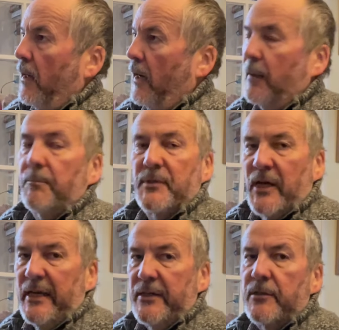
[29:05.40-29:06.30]

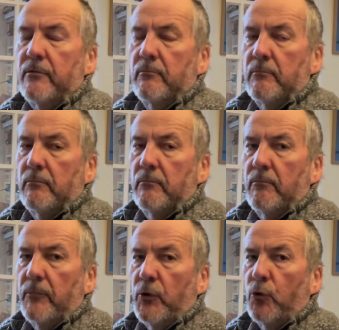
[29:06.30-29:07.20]
update
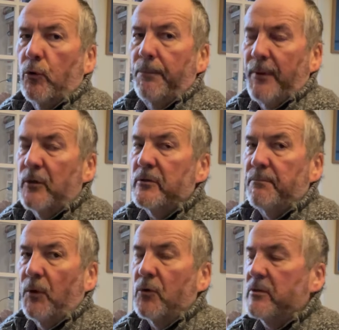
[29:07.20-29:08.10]
your
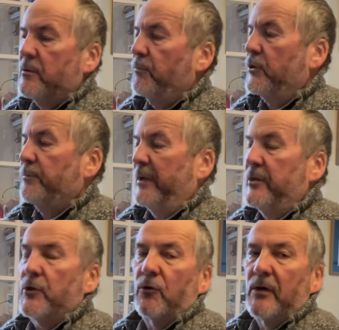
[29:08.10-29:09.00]
postbox, which means
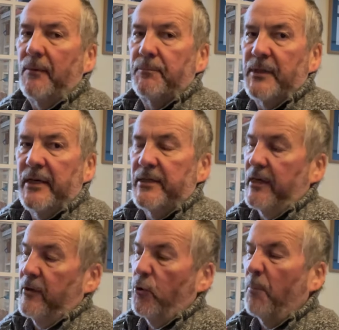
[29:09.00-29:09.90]
you're
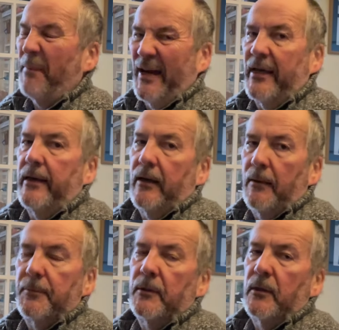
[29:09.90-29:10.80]
updating, you're backing
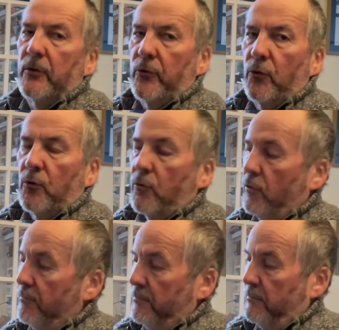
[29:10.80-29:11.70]
up your
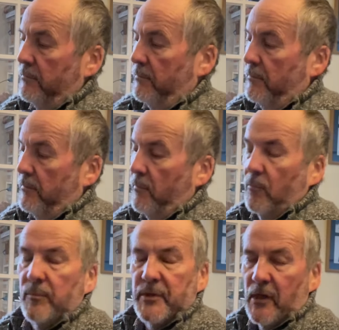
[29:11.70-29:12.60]

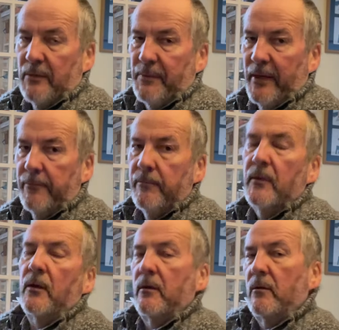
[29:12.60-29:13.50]
typing
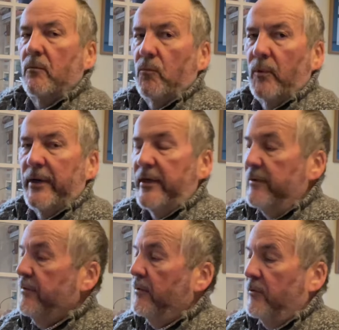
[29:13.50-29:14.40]

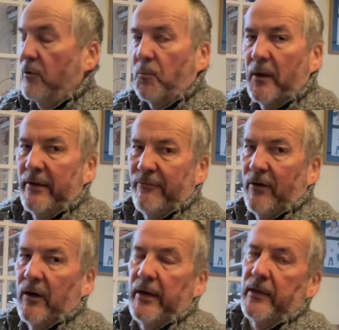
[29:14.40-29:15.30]
with the
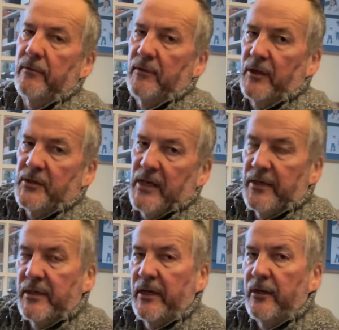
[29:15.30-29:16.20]
Wi-Fi and
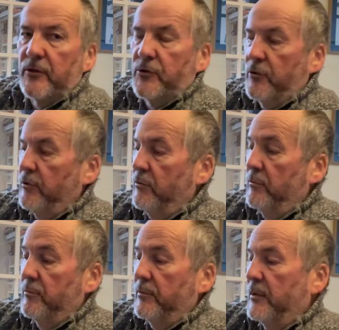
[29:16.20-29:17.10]
sending it to